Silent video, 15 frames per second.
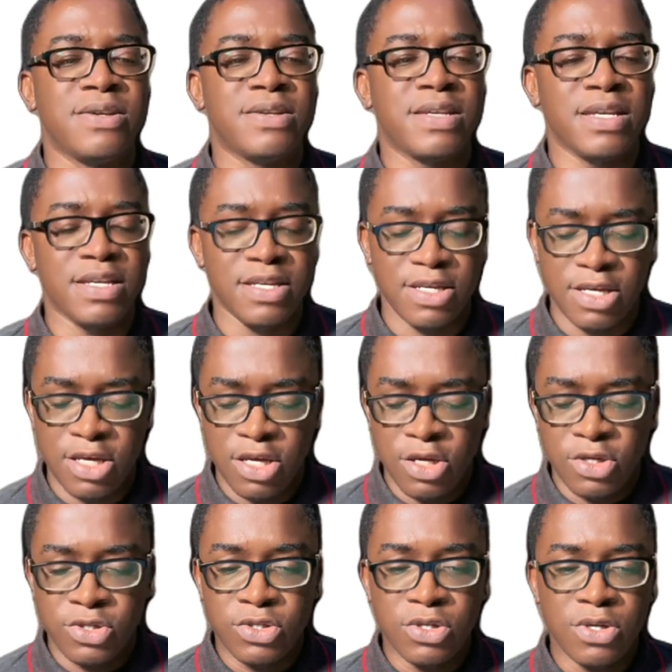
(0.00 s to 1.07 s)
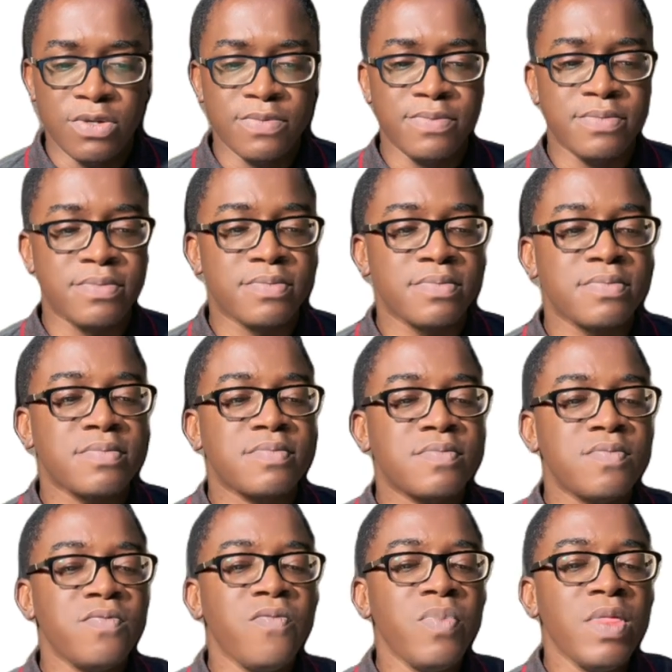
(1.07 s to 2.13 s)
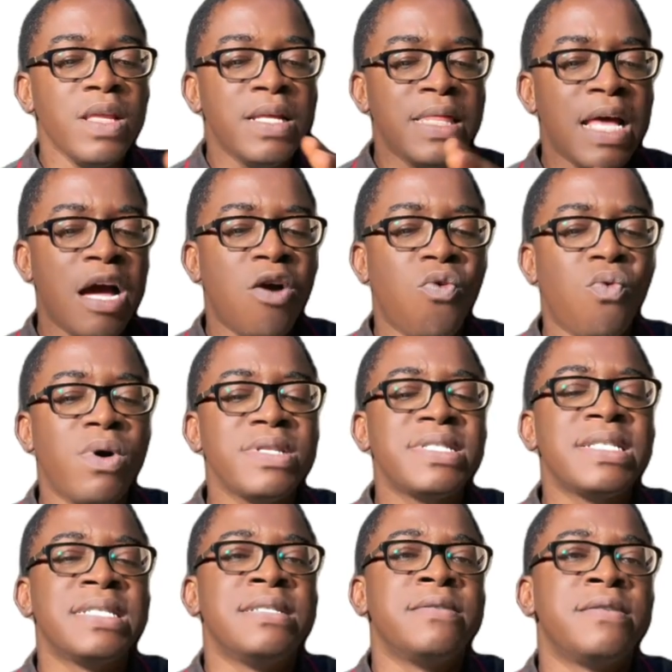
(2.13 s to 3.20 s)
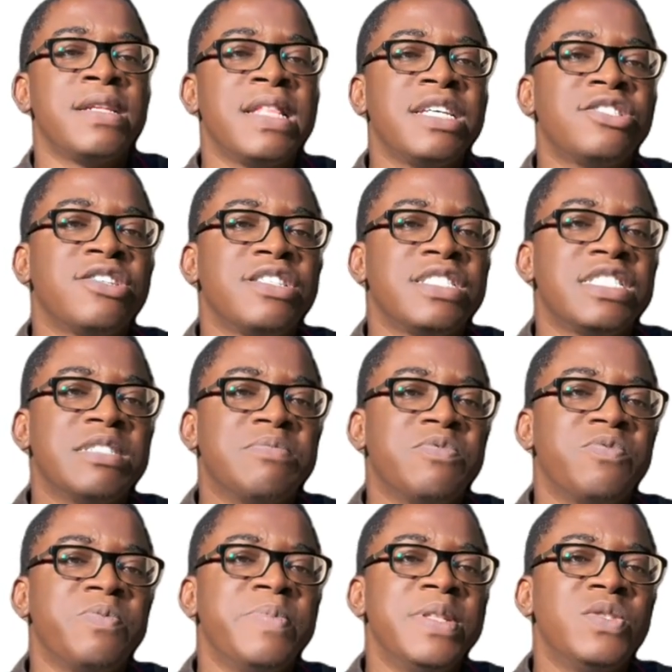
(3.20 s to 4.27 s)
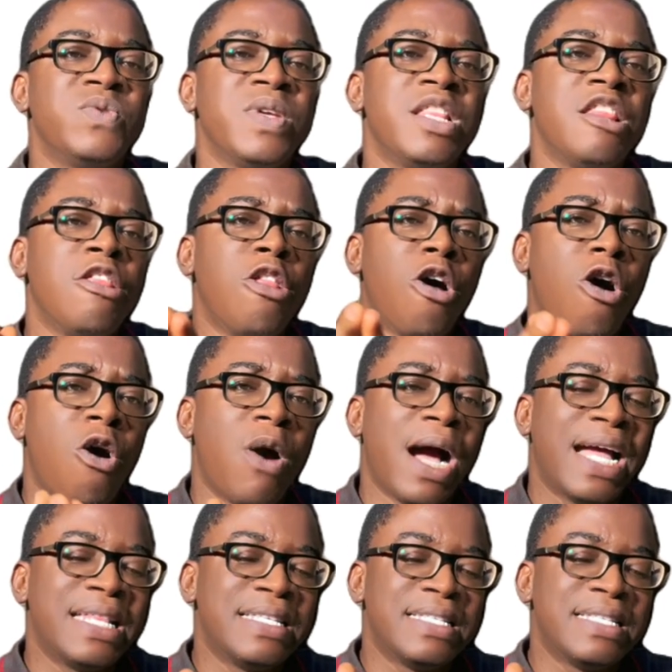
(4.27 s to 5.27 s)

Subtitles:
Okay, so now, what is the relationship between law and